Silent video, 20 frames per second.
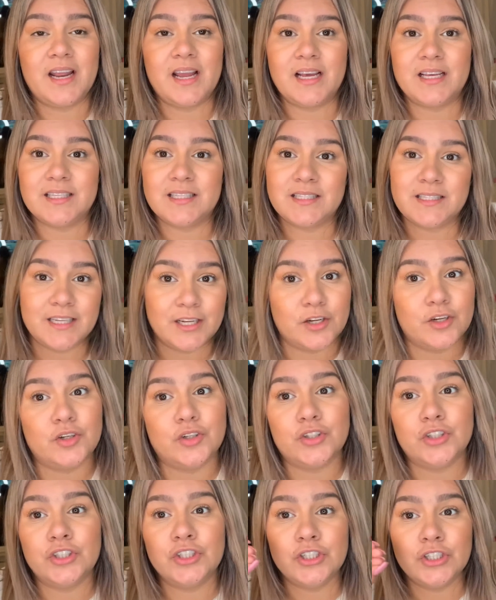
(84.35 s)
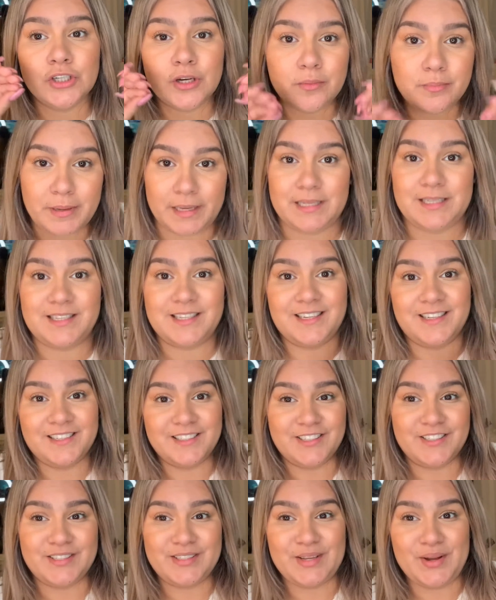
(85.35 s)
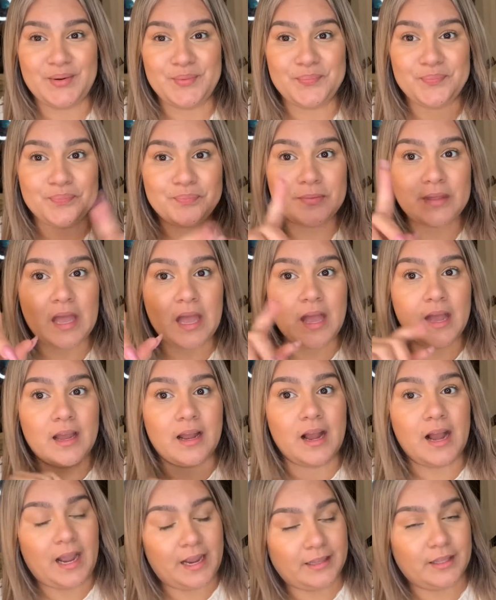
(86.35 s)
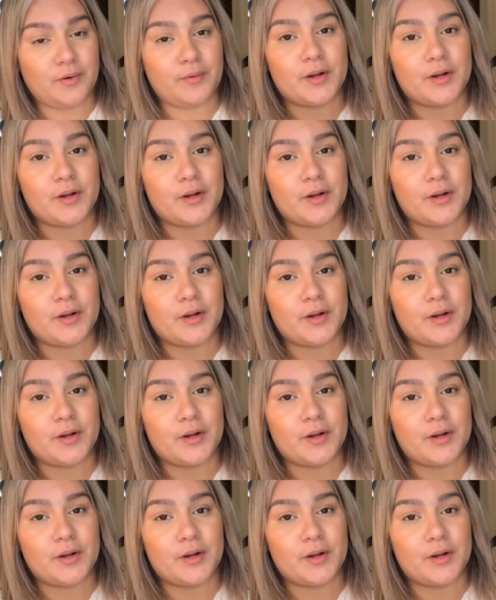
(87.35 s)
a single bit. So highly